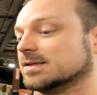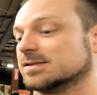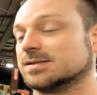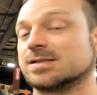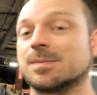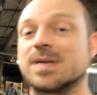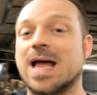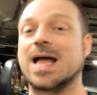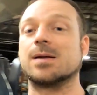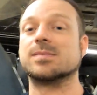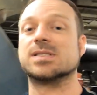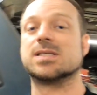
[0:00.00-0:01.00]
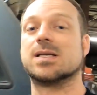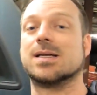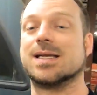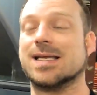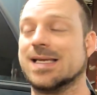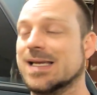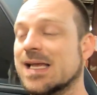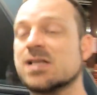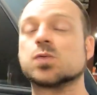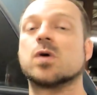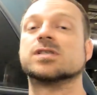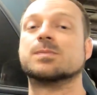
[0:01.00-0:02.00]
Sometimes
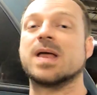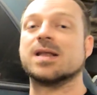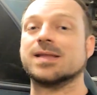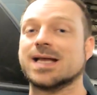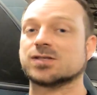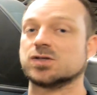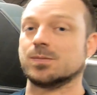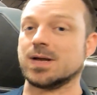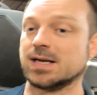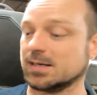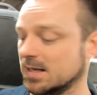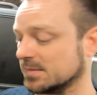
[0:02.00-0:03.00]
it's worth spending the extra money.